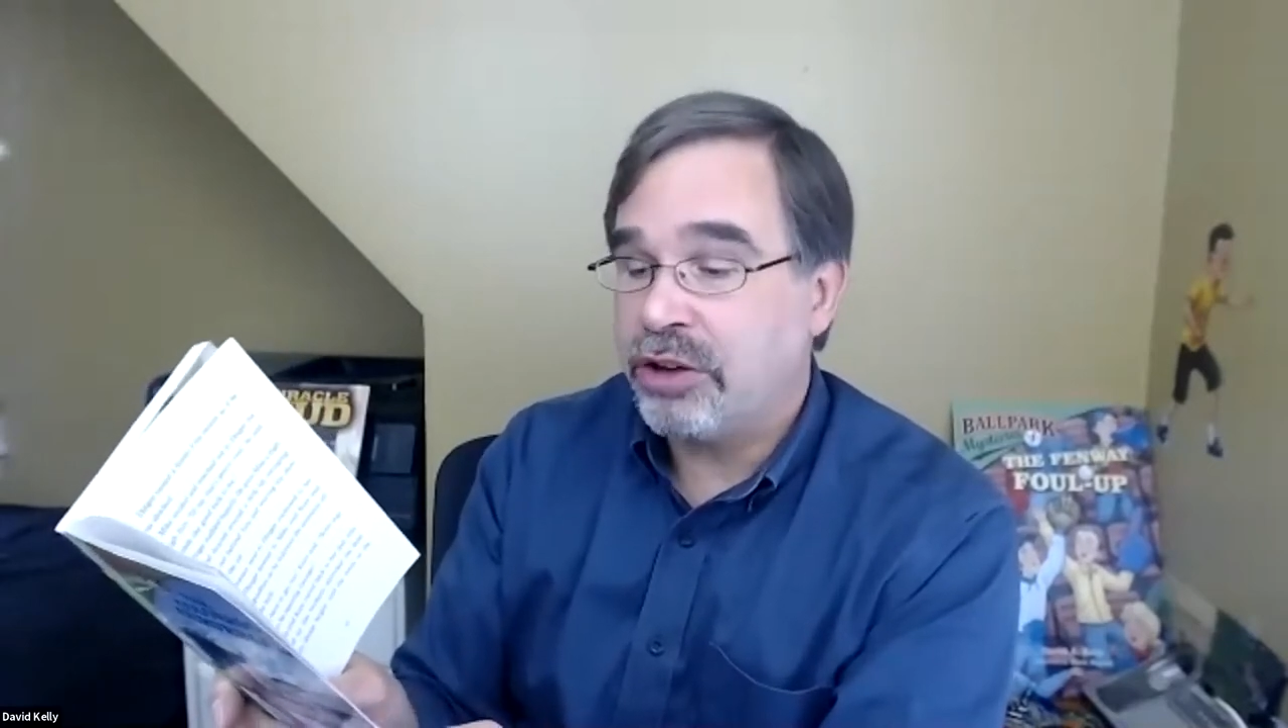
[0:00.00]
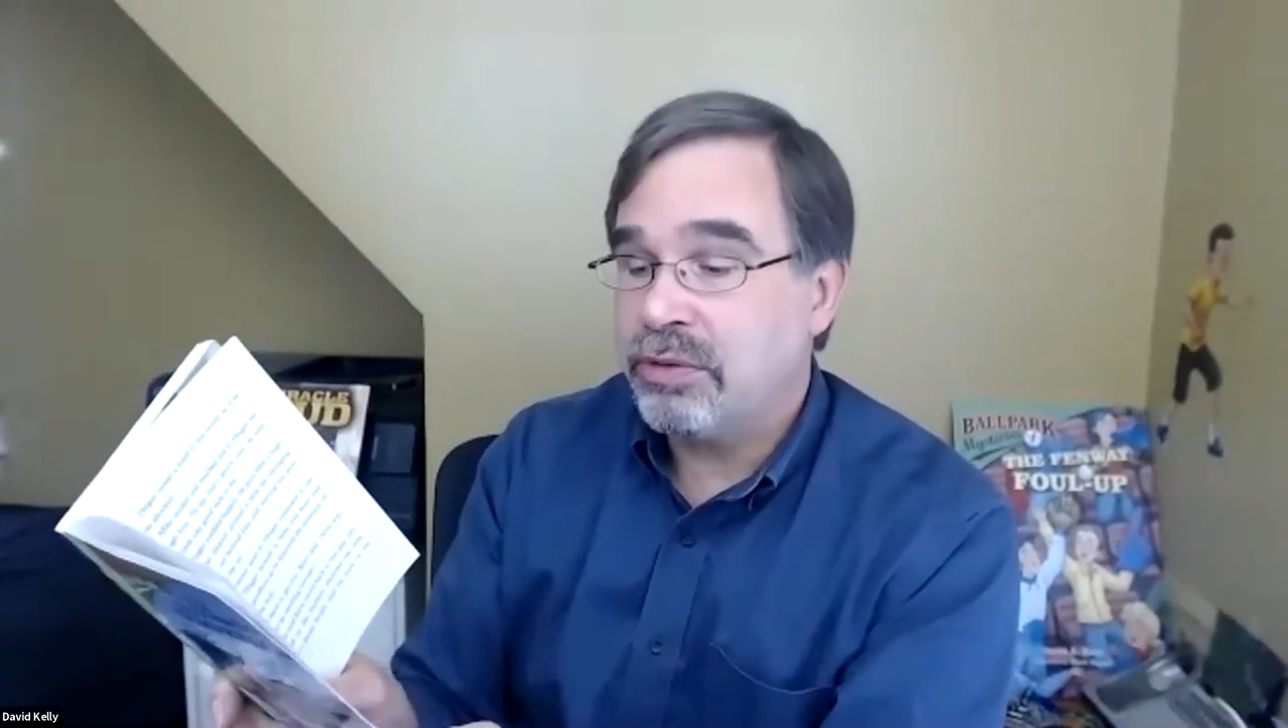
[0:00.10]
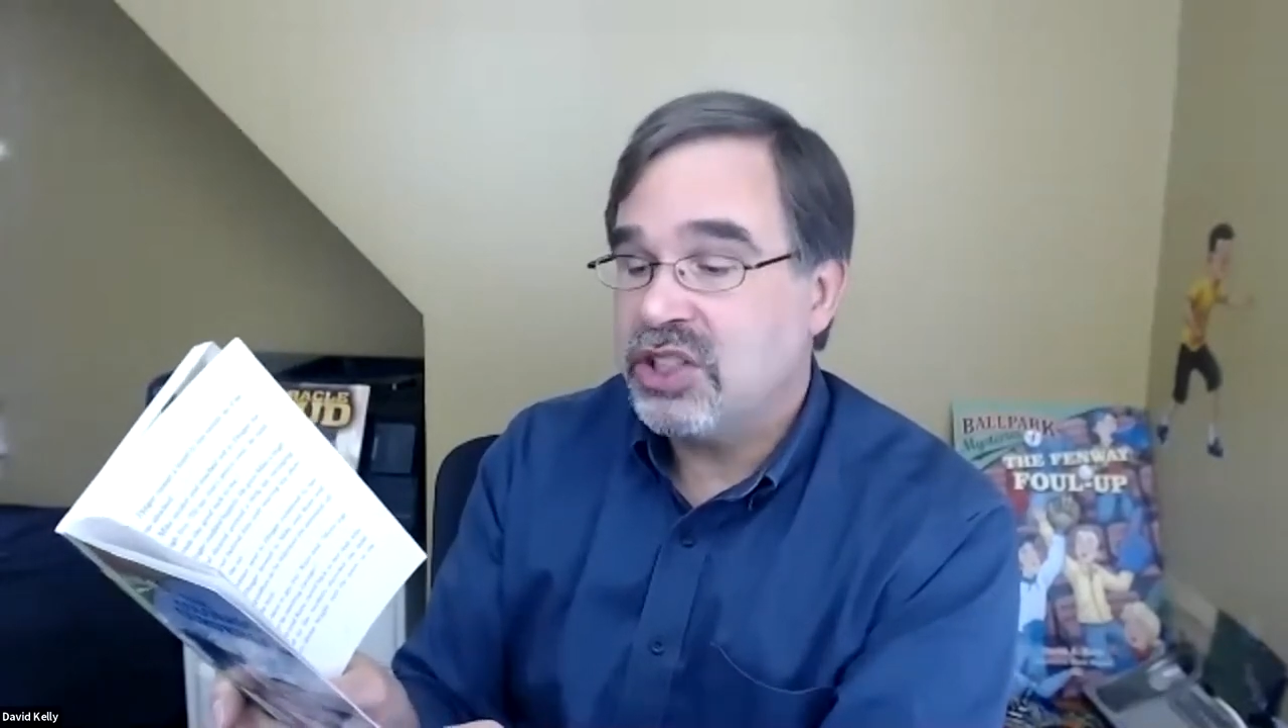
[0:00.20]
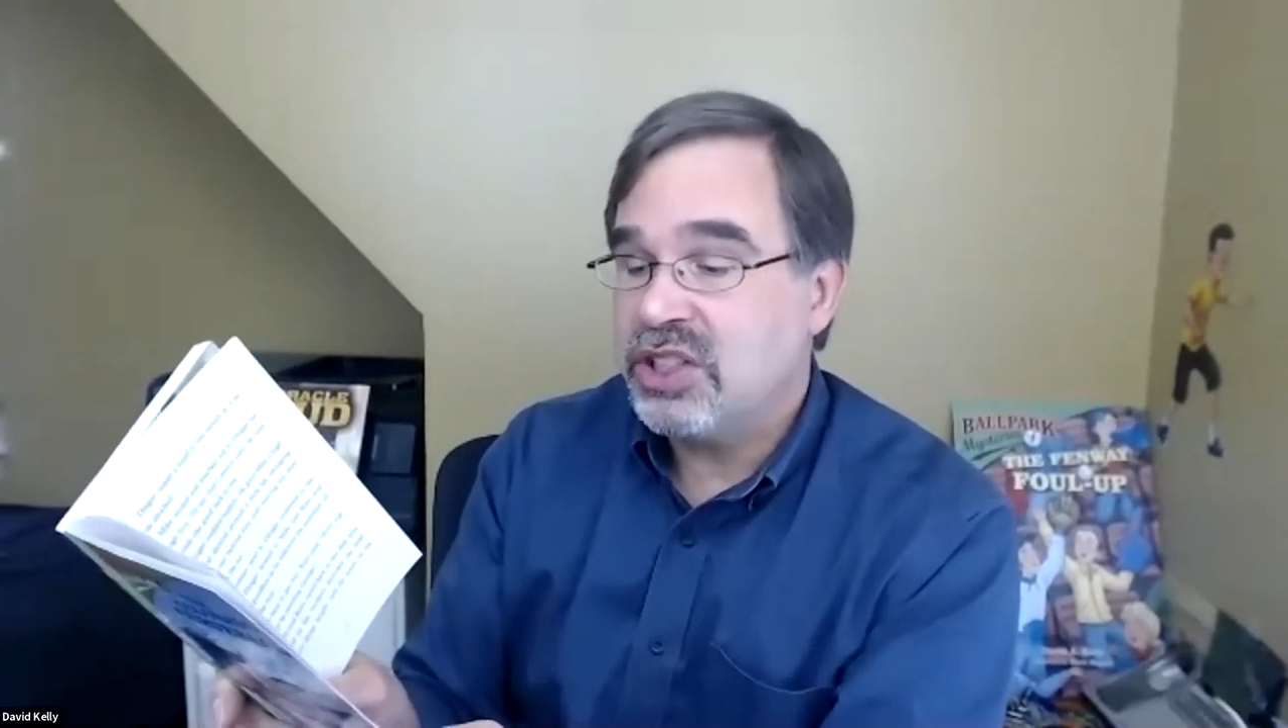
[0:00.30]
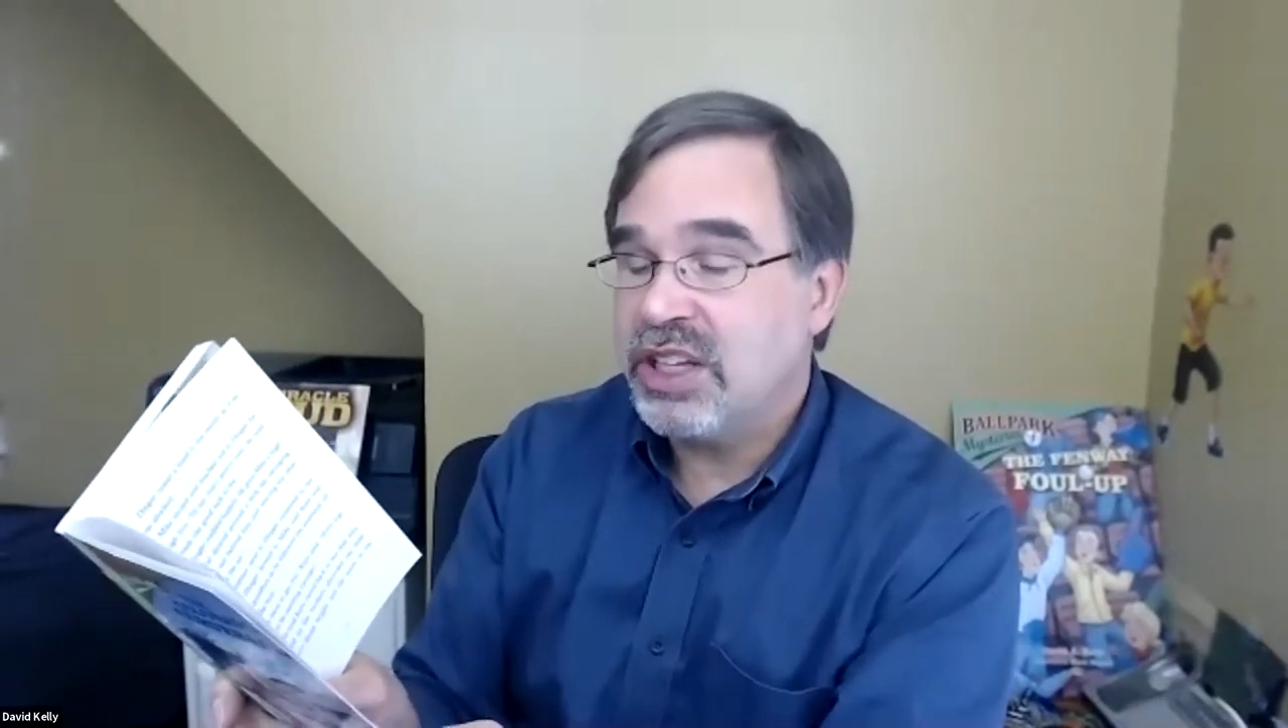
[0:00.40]

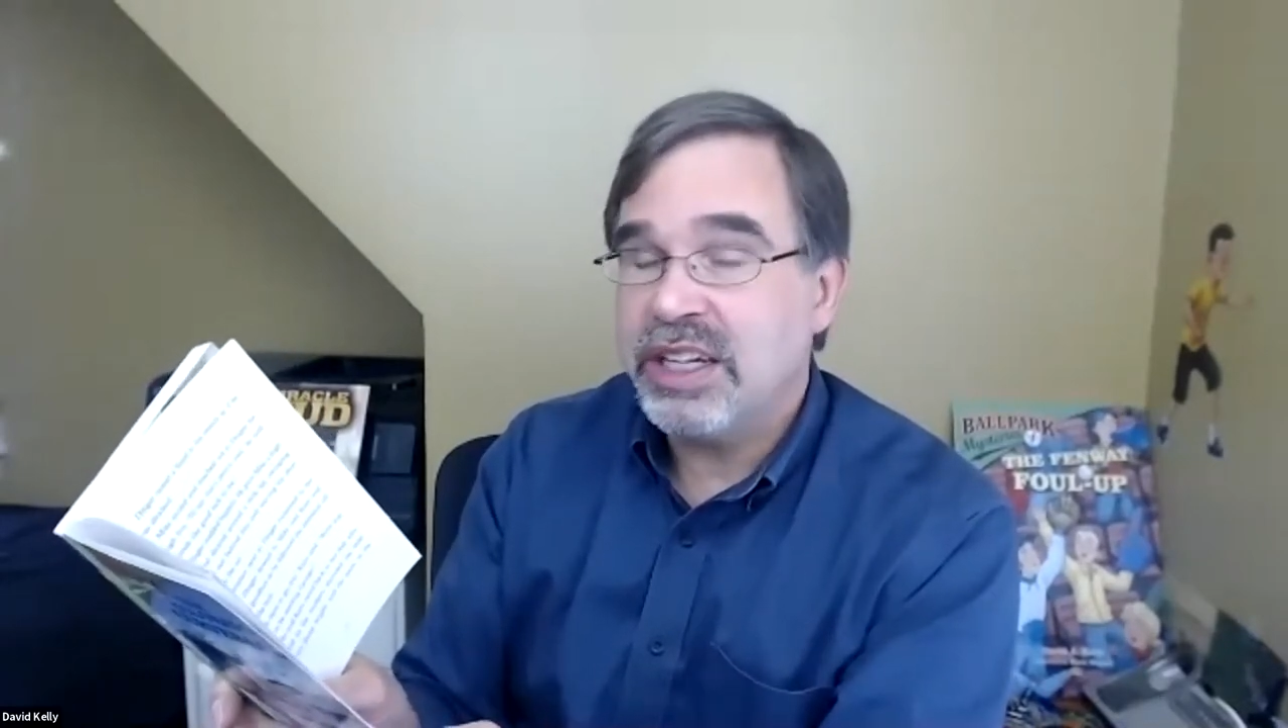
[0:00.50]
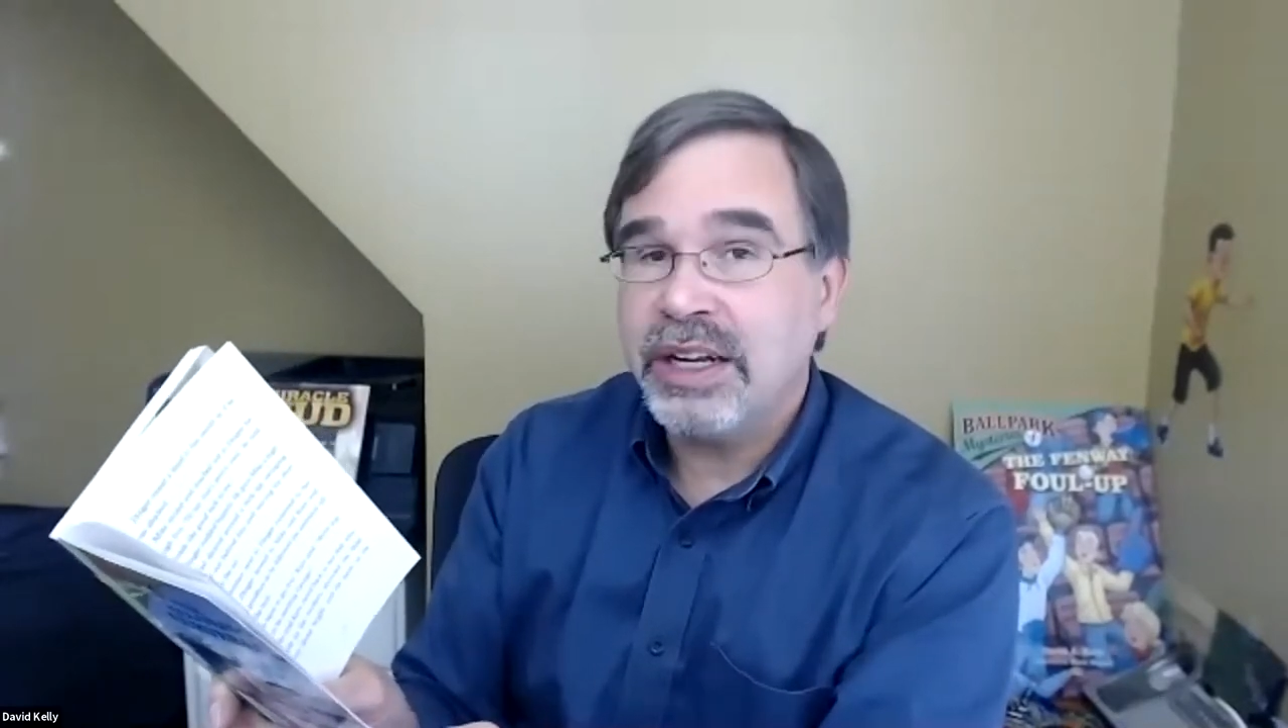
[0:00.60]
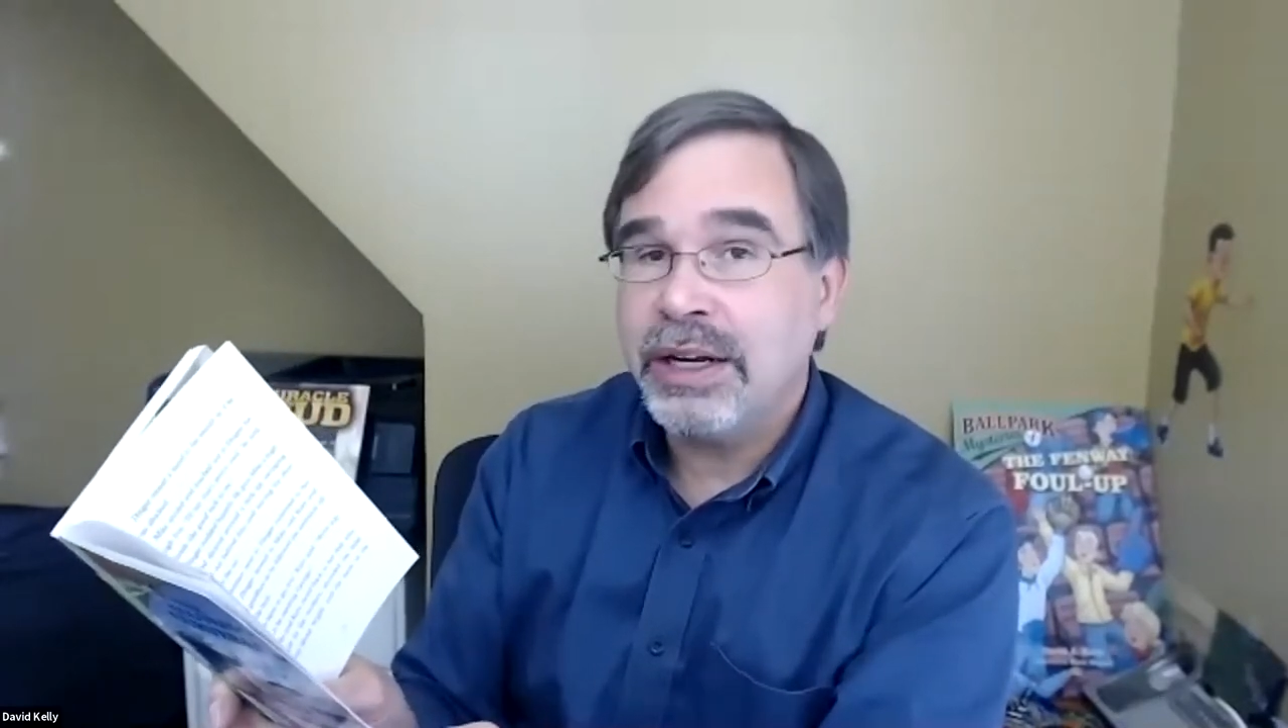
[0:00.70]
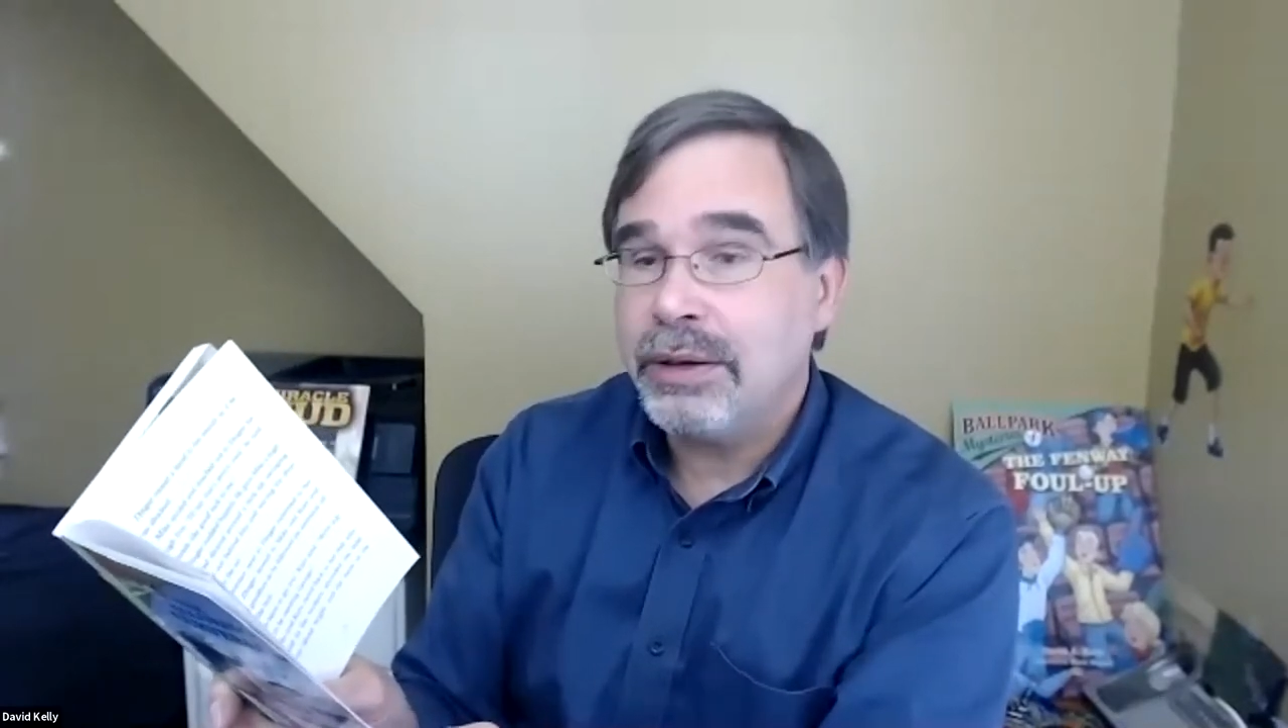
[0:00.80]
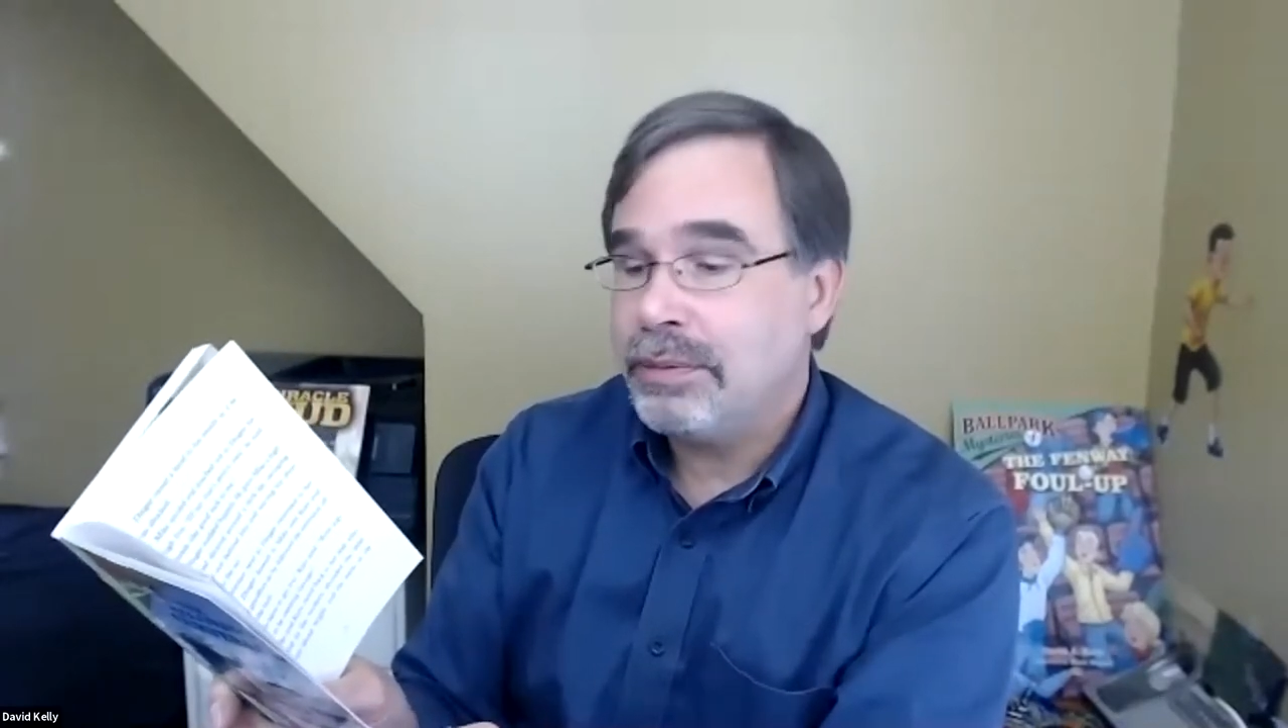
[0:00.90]
reason they
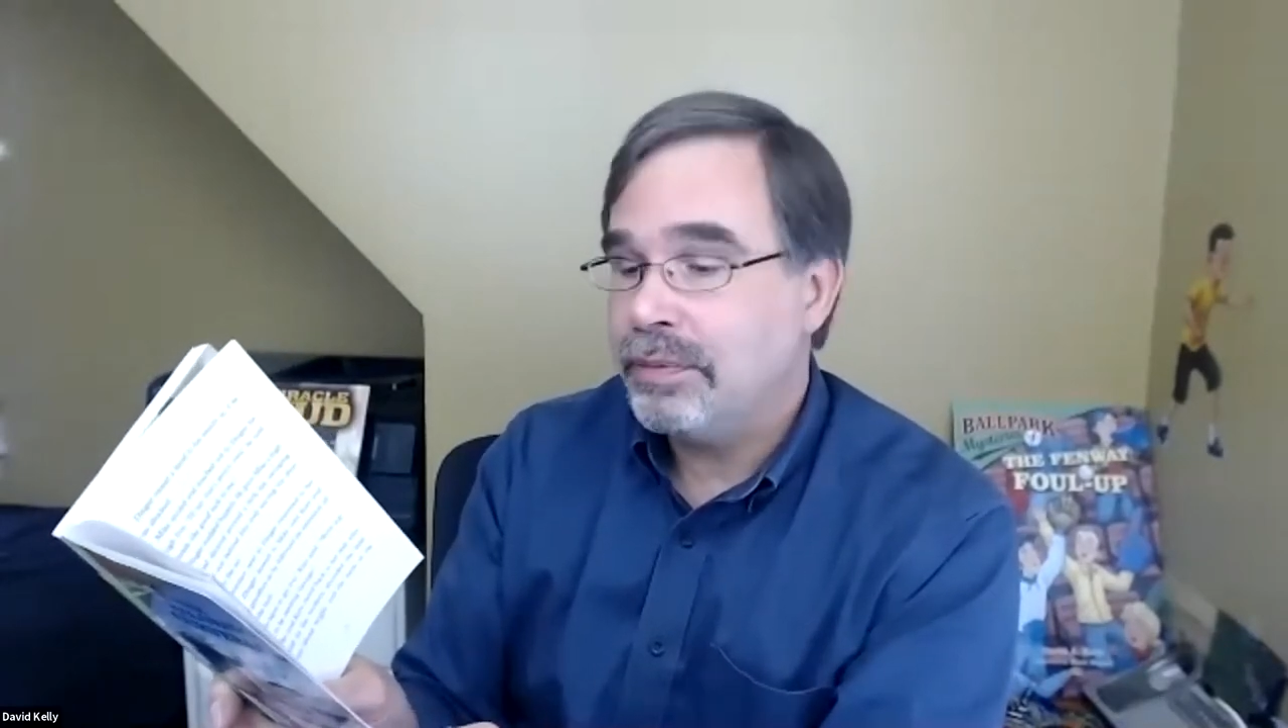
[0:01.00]
did it?